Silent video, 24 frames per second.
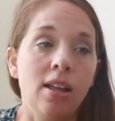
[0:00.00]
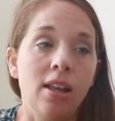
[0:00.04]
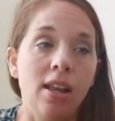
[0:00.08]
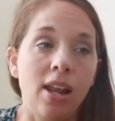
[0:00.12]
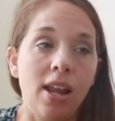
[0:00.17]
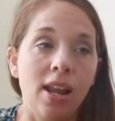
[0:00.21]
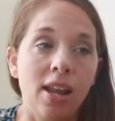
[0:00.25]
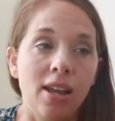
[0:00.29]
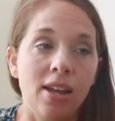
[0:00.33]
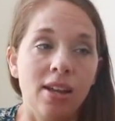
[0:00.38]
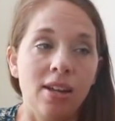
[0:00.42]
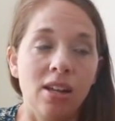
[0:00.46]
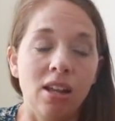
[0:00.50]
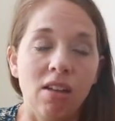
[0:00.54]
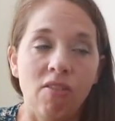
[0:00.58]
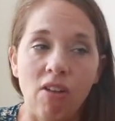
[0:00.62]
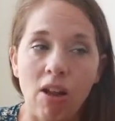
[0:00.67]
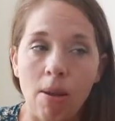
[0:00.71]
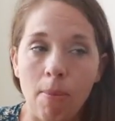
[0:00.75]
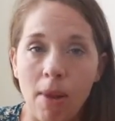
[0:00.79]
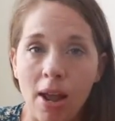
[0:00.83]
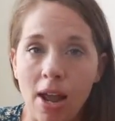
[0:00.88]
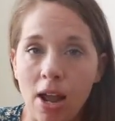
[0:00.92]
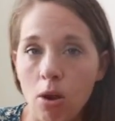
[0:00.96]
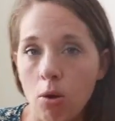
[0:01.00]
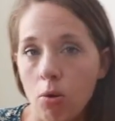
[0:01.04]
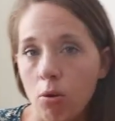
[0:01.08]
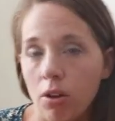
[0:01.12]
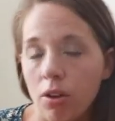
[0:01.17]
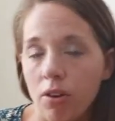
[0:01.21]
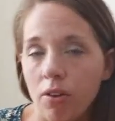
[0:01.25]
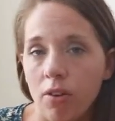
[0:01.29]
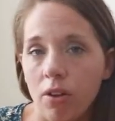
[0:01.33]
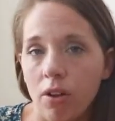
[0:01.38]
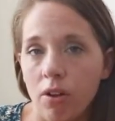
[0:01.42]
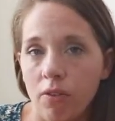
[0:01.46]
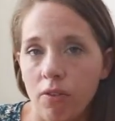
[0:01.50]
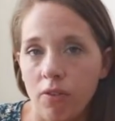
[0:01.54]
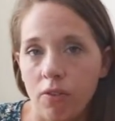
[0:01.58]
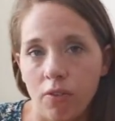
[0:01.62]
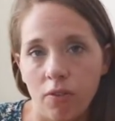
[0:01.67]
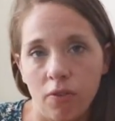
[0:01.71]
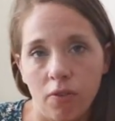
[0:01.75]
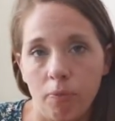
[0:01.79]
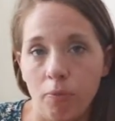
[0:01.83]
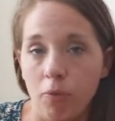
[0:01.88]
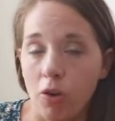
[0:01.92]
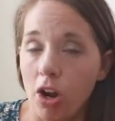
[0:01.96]
and if I'm out of
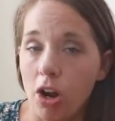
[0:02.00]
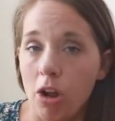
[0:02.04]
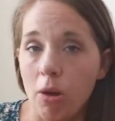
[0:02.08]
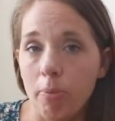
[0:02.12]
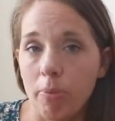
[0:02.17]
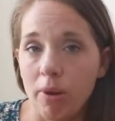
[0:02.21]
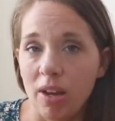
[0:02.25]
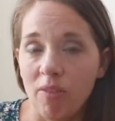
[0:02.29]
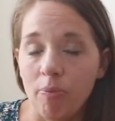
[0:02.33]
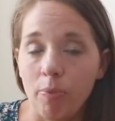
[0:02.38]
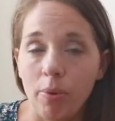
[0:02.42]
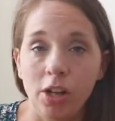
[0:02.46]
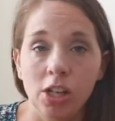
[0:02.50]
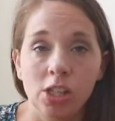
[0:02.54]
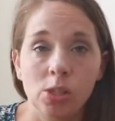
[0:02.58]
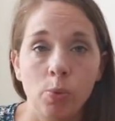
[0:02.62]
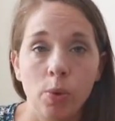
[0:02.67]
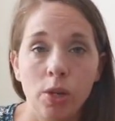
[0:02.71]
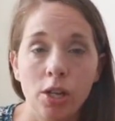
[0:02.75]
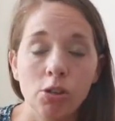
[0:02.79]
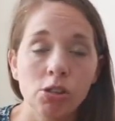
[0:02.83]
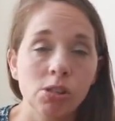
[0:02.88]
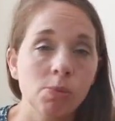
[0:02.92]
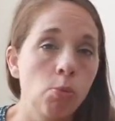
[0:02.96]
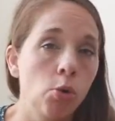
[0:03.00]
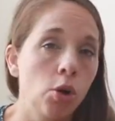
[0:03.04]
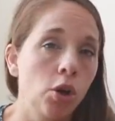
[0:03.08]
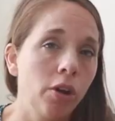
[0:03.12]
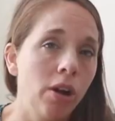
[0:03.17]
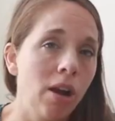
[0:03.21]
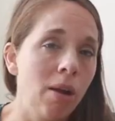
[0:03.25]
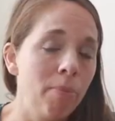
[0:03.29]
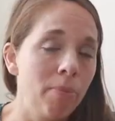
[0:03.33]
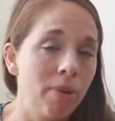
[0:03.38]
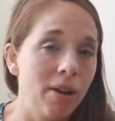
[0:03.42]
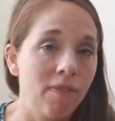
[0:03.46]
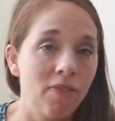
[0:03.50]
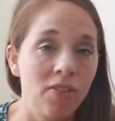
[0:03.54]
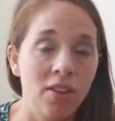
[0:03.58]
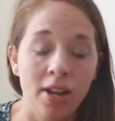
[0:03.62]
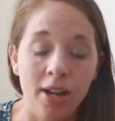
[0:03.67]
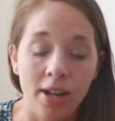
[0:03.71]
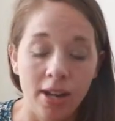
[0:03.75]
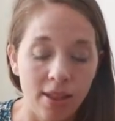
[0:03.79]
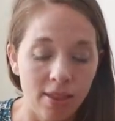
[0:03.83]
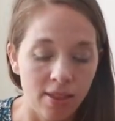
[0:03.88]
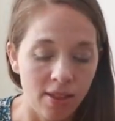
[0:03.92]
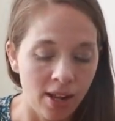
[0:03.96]
ground beef because we use more ground beef than
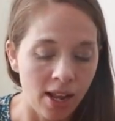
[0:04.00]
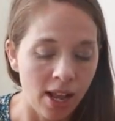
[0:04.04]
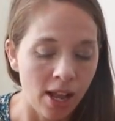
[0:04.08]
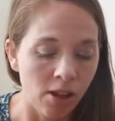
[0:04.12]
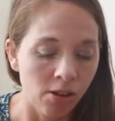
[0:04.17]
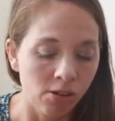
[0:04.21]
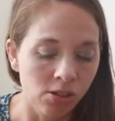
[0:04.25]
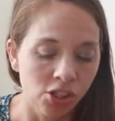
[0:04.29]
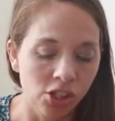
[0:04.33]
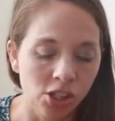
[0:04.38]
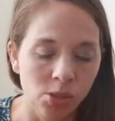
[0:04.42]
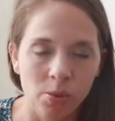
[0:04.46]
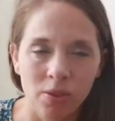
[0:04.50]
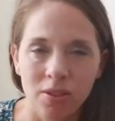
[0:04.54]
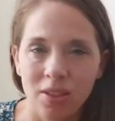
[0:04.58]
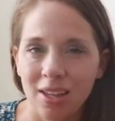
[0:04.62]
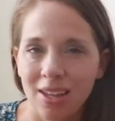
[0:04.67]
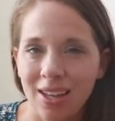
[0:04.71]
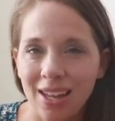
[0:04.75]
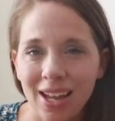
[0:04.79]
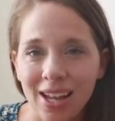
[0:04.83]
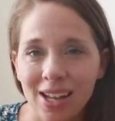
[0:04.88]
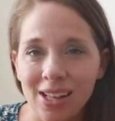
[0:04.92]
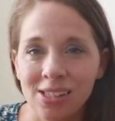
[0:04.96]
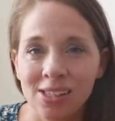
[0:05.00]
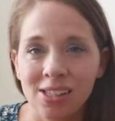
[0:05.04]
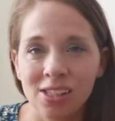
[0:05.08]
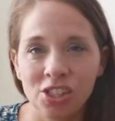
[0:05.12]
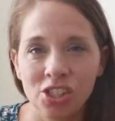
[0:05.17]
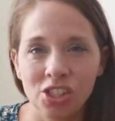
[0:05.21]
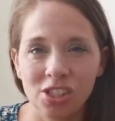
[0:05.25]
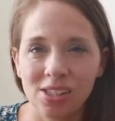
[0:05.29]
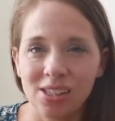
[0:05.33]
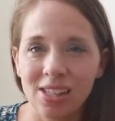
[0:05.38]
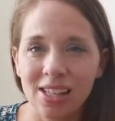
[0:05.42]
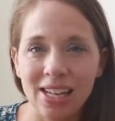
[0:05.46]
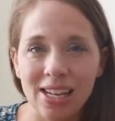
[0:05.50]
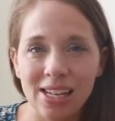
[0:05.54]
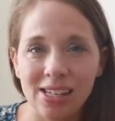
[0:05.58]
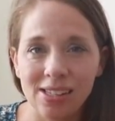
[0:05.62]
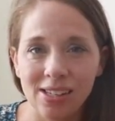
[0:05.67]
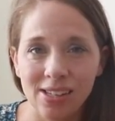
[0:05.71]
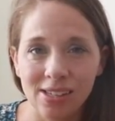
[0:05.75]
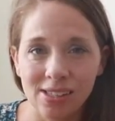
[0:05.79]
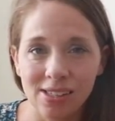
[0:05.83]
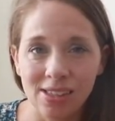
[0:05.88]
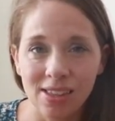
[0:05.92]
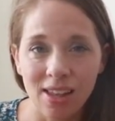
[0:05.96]
anything else just with the kids it's just the
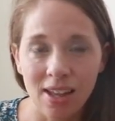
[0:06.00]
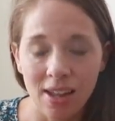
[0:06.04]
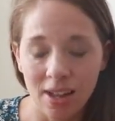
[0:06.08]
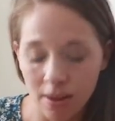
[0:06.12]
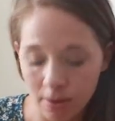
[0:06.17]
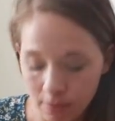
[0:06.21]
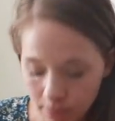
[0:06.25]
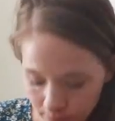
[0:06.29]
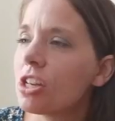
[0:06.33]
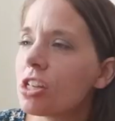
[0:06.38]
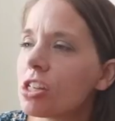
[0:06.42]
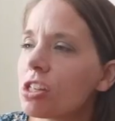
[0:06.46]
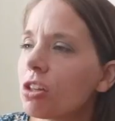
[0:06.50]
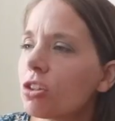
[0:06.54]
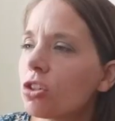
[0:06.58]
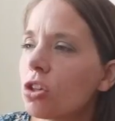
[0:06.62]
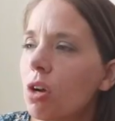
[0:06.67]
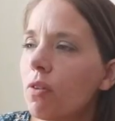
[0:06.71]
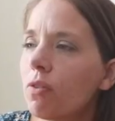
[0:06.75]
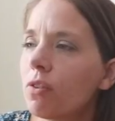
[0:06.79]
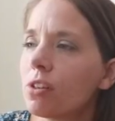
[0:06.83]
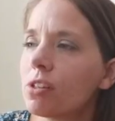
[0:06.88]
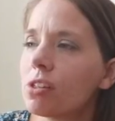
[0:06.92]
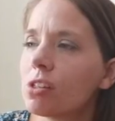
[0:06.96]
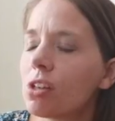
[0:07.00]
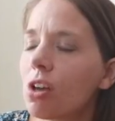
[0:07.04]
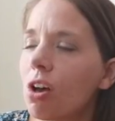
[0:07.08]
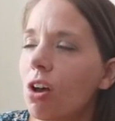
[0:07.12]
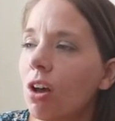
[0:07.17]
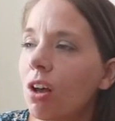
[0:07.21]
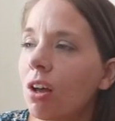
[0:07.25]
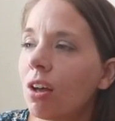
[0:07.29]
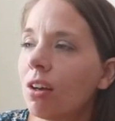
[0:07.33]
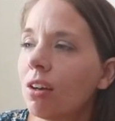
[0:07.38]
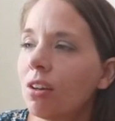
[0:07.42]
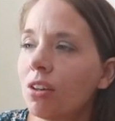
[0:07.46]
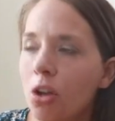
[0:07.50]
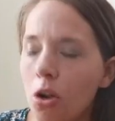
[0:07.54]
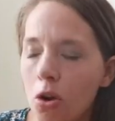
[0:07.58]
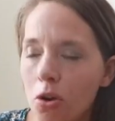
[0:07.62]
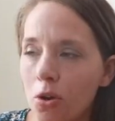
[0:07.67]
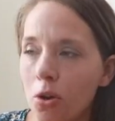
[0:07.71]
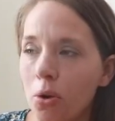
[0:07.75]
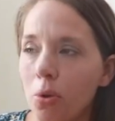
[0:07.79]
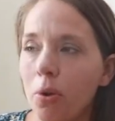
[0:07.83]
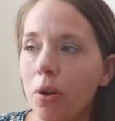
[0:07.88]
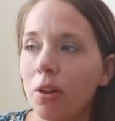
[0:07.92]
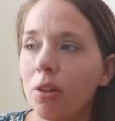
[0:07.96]
easiest thing just looked over and saw
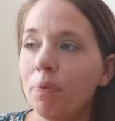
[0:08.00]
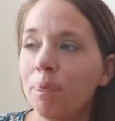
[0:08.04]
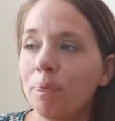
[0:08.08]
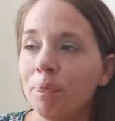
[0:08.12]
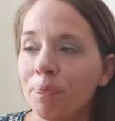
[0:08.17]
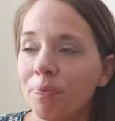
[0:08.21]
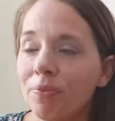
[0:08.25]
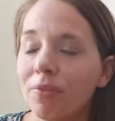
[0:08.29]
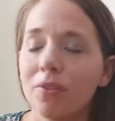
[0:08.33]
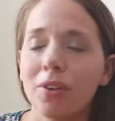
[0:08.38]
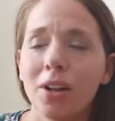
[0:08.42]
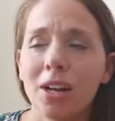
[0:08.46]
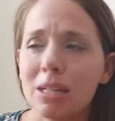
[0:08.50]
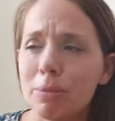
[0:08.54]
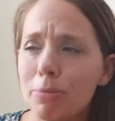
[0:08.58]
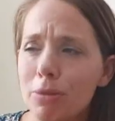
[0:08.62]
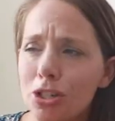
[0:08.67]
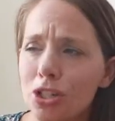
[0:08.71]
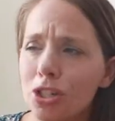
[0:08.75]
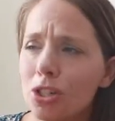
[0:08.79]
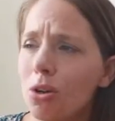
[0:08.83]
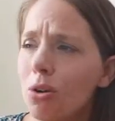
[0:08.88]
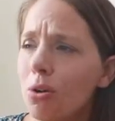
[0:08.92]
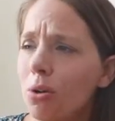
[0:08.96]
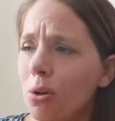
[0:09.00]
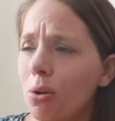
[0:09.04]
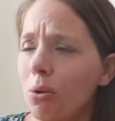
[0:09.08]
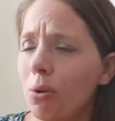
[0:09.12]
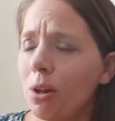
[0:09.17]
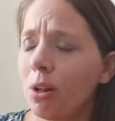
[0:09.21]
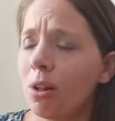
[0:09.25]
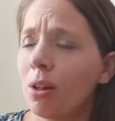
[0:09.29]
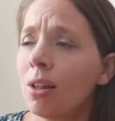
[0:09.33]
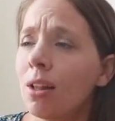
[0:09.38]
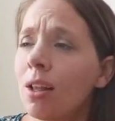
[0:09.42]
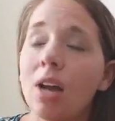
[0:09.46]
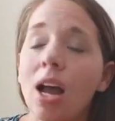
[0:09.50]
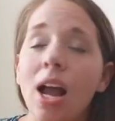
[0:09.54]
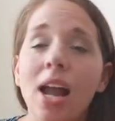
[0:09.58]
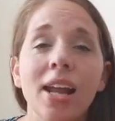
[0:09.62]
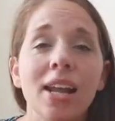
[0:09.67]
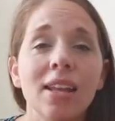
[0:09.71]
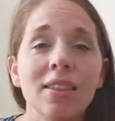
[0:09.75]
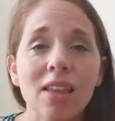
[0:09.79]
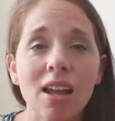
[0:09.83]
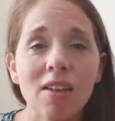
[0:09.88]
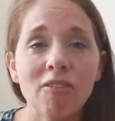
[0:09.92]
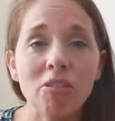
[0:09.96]
coconut oil forgot to mention coconut oil i
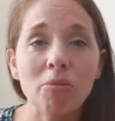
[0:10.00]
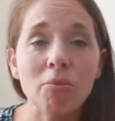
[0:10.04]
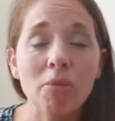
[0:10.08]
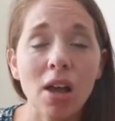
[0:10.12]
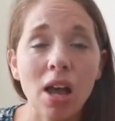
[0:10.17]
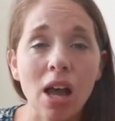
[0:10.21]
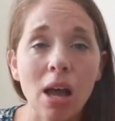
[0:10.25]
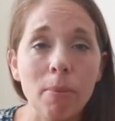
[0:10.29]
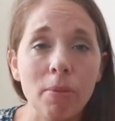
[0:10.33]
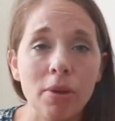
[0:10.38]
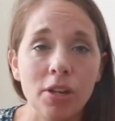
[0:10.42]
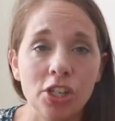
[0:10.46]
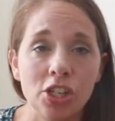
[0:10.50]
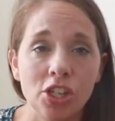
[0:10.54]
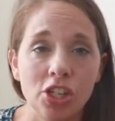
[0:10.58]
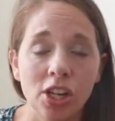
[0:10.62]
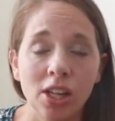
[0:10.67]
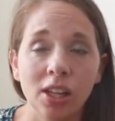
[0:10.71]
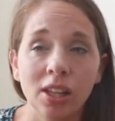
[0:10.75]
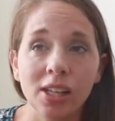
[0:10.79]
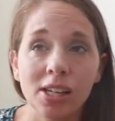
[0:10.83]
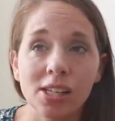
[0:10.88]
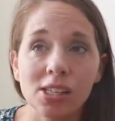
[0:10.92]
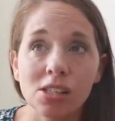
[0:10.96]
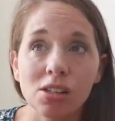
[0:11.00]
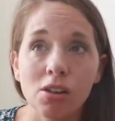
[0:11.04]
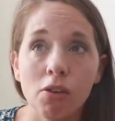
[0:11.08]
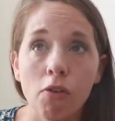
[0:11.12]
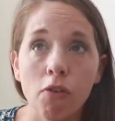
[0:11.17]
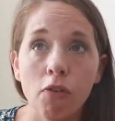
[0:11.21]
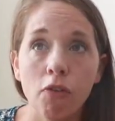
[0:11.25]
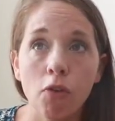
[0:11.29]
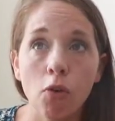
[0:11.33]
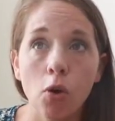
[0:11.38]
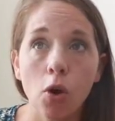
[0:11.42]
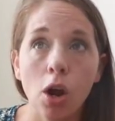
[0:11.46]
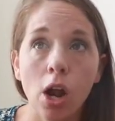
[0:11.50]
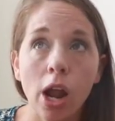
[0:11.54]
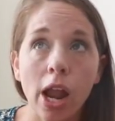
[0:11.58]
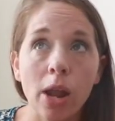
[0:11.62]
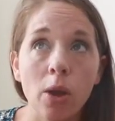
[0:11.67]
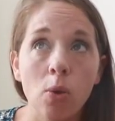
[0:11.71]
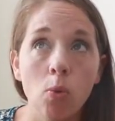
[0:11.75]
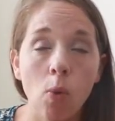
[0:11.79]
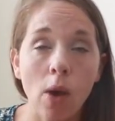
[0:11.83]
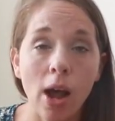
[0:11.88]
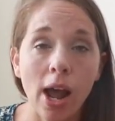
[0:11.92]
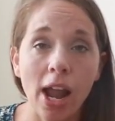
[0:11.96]
get that from the amish at least for a
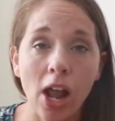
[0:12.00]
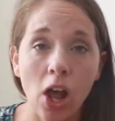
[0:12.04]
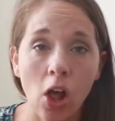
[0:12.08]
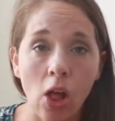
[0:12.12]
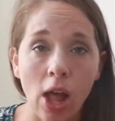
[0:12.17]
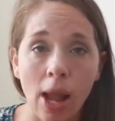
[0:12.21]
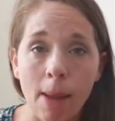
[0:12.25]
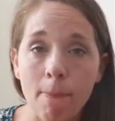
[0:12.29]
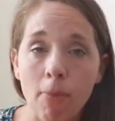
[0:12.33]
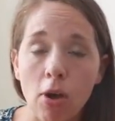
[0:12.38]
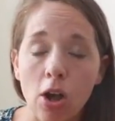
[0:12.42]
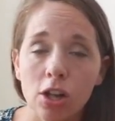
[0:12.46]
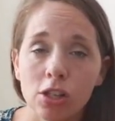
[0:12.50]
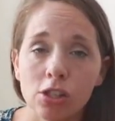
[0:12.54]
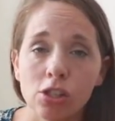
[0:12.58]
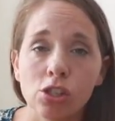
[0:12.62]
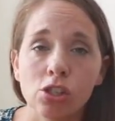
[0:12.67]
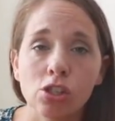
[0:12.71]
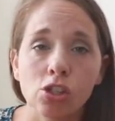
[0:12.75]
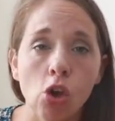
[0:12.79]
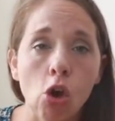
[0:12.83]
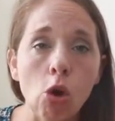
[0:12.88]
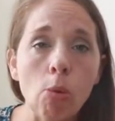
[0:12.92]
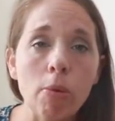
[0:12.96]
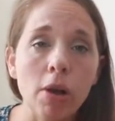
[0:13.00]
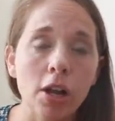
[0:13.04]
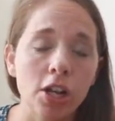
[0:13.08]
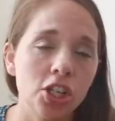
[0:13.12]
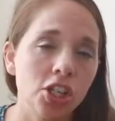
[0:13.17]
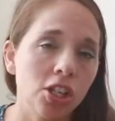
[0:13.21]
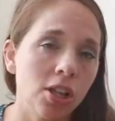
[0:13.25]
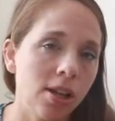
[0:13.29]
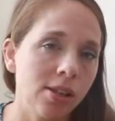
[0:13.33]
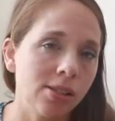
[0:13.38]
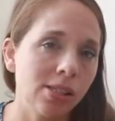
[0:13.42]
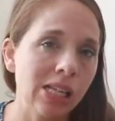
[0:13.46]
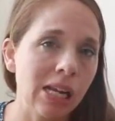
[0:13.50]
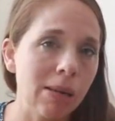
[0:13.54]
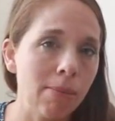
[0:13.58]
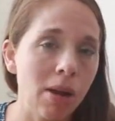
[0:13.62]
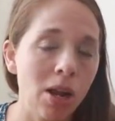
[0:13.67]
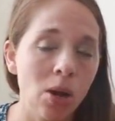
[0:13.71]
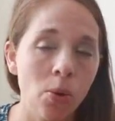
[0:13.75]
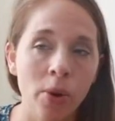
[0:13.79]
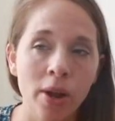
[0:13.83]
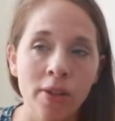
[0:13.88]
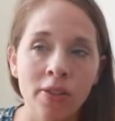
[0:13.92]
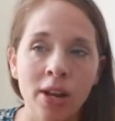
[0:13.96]
while i bought so much last time
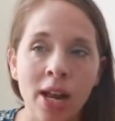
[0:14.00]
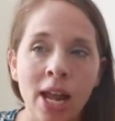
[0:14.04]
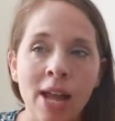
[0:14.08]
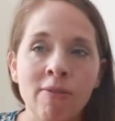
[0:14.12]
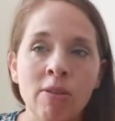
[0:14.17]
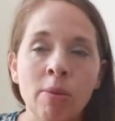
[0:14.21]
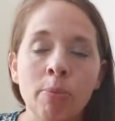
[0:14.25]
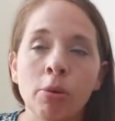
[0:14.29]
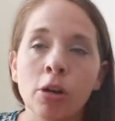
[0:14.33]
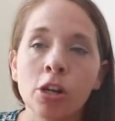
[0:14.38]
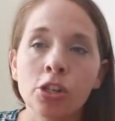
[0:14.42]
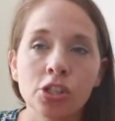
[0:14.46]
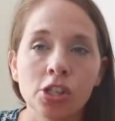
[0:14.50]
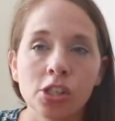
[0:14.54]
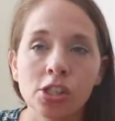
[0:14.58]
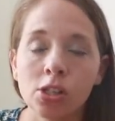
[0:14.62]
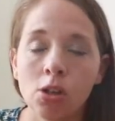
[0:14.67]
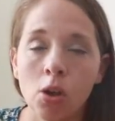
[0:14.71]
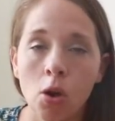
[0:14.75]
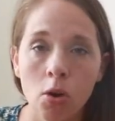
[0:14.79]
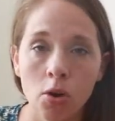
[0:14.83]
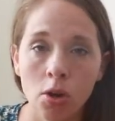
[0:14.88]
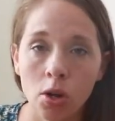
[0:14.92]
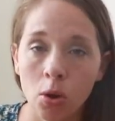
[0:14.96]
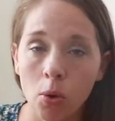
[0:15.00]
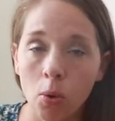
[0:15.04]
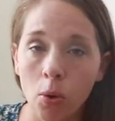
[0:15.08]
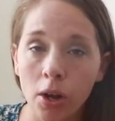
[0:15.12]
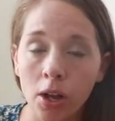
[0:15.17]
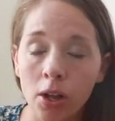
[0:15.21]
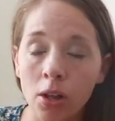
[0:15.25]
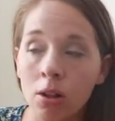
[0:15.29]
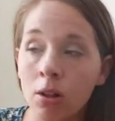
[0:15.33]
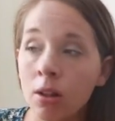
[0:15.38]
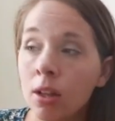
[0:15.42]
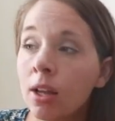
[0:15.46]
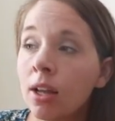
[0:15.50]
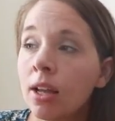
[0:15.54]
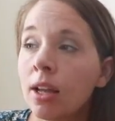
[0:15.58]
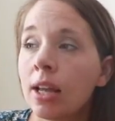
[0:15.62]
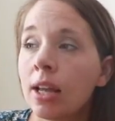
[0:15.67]
i went that i haven't purchased coconut oil